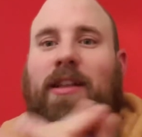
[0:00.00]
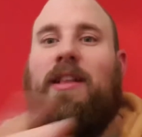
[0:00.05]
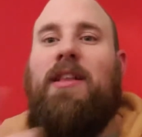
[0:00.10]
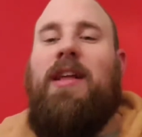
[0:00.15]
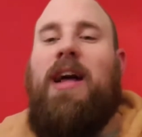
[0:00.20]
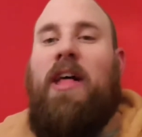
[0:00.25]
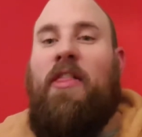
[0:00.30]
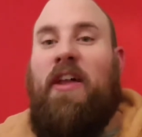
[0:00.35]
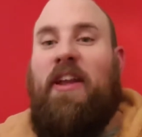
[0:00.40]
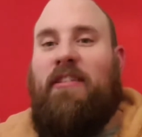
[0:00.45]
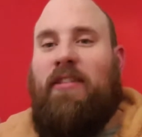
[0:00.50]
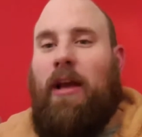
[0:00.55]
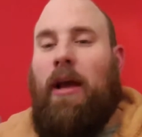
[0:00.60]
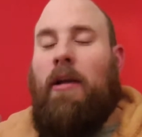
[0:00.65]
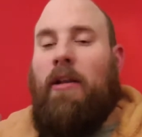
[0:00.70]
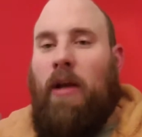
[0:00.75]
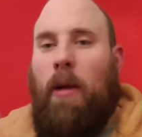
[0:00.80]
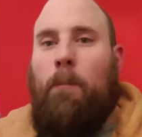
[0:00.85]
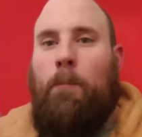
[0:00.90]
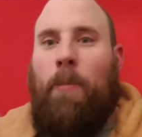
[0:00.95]
And then it's
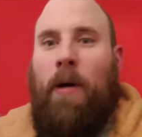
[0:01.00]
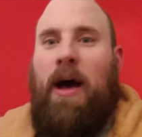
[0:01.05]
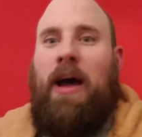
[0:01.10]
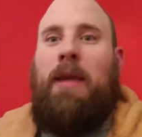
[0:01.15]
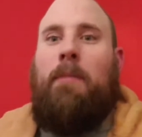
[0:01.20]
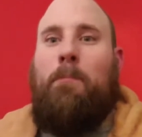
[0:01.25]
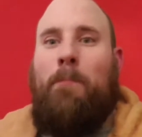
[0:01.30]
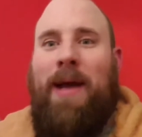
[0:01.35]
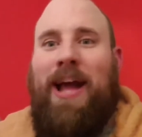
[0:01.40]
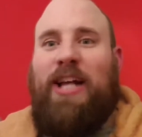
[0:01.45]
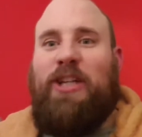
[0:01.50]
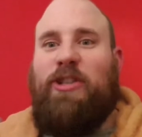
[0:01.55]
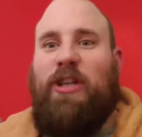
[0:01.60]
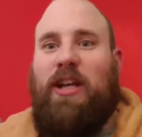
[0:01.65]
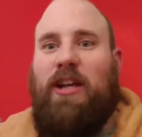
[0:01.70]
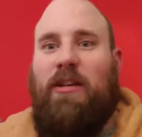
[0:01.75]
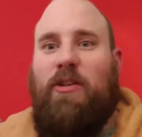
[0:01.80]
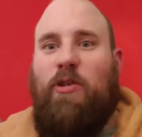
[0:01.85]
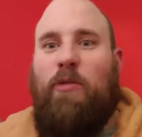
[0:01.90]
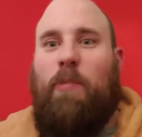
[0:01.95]
like a button
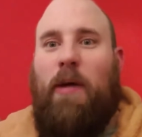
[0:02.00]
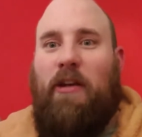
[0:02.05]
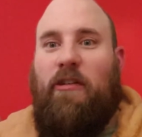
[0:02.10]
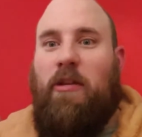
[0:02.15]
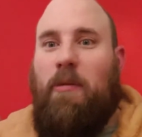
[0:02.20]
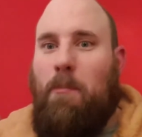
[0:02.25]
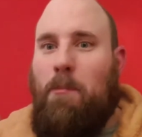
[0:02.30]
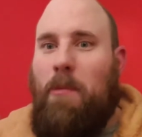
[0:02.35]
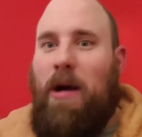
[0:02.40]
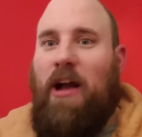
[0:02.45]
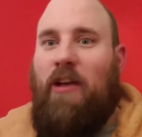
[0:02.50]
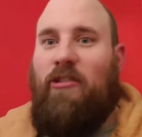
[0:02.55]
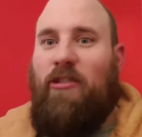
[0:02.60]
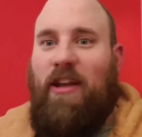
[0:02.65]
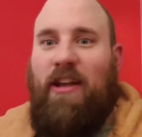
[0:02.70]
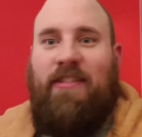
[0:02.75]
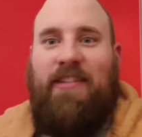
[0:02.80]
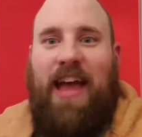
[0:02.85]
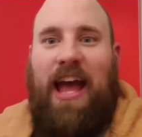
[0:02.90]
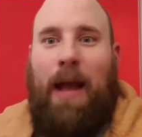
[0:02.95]
mashing. You basically mash the
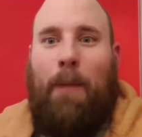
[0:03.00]
attack